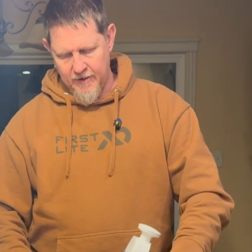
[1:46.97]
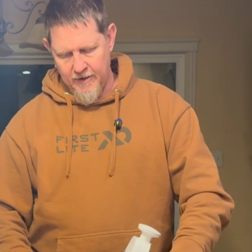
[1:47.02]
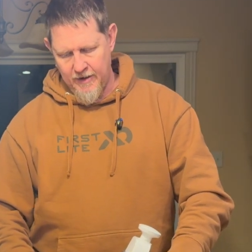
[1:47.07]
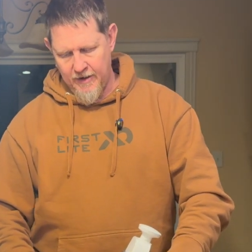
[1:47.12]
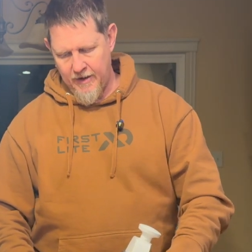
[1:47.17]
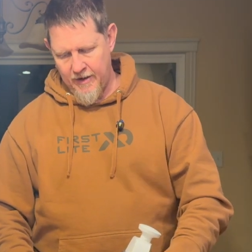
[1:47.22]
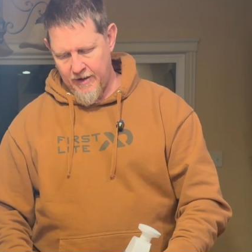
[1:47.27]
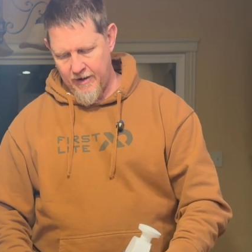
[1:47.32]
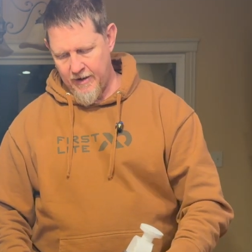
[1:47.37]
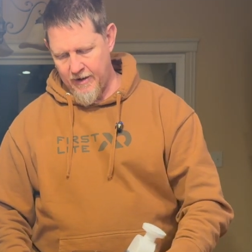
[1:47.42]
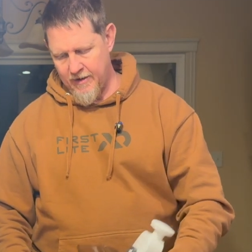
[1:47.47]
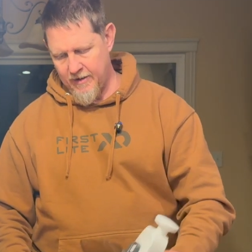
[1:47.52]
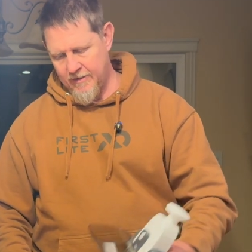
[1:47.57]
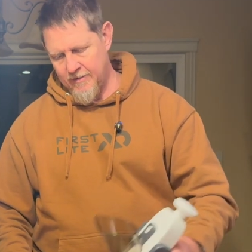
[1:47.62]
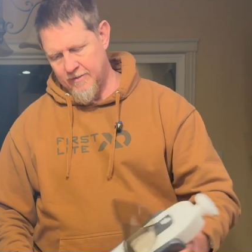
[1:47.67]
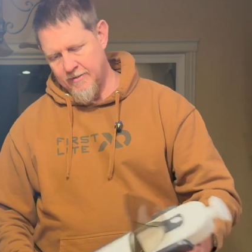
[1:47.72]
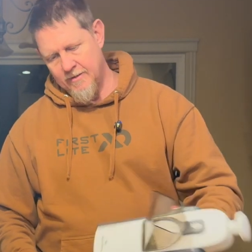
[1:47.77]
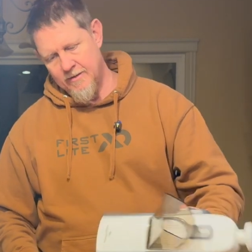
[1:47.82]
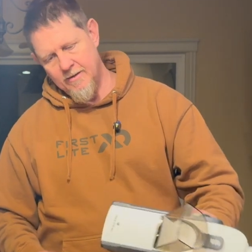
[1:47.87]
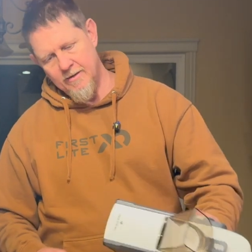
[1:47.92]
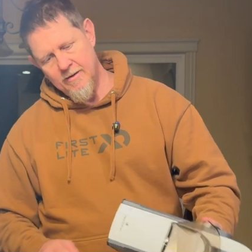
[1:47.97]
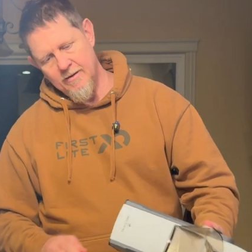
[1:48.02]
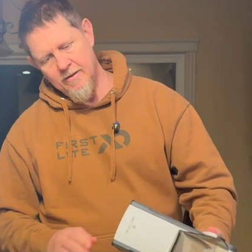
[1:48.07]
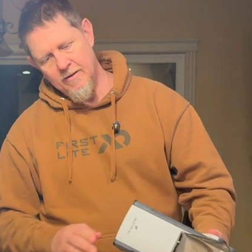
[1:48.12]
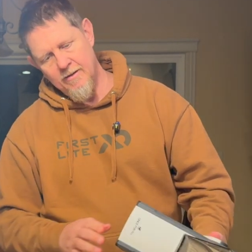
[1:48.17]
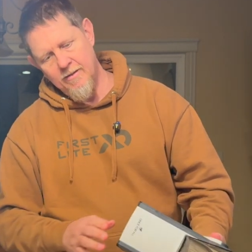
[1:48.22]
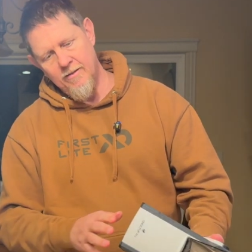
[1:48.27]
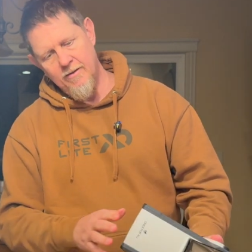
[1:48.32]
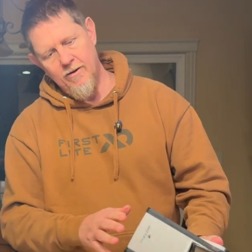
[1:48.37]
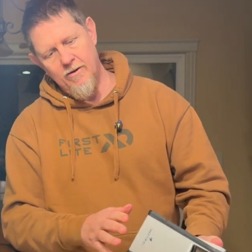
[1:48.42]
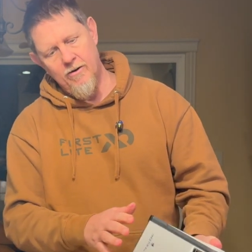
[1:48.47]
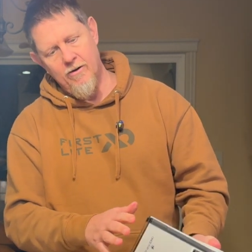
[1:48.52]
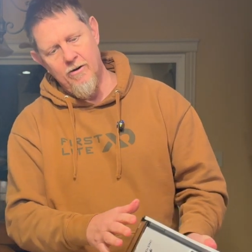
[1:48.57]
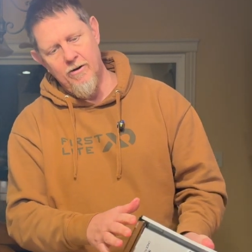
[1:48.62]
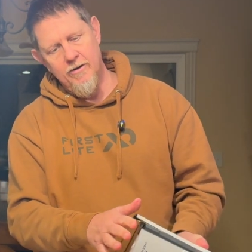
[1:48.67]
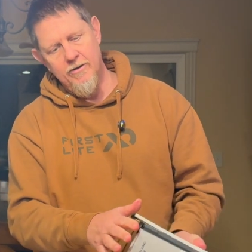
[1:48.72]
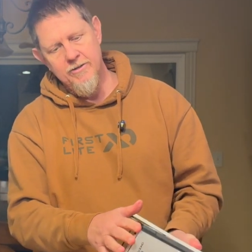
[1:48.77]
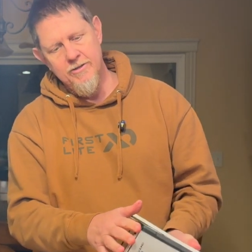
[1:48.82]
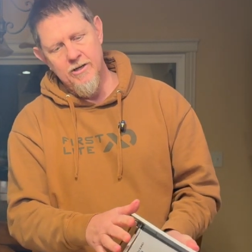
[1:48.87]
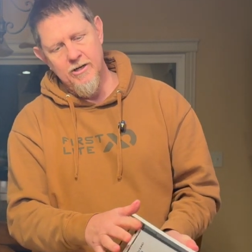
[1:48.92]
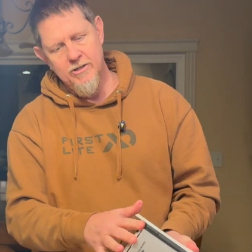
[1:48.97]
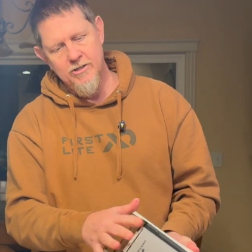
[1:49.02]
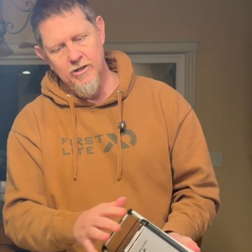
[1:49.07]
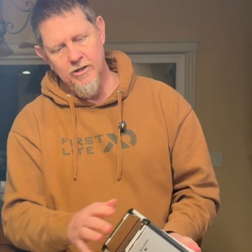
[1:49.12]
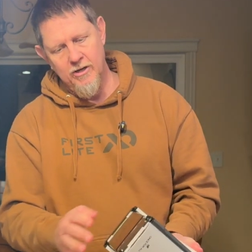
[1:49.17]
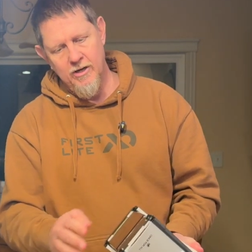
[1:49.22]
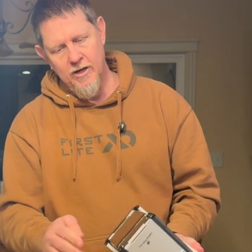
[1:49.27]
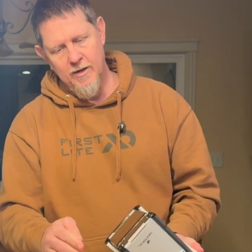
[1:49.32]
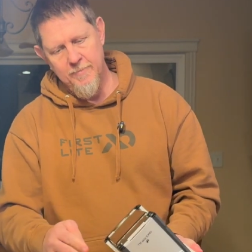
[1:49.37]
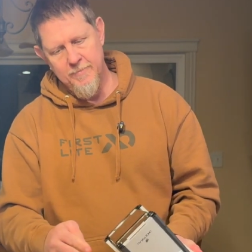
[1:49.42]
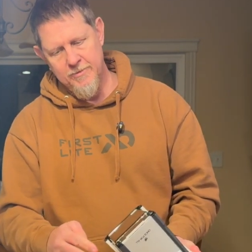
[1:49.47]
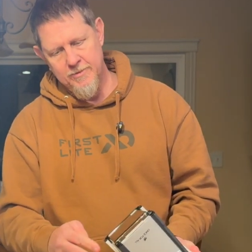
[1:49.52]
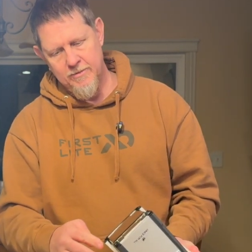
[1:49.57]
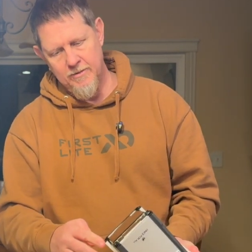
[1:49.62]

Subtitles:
and there are suction cups.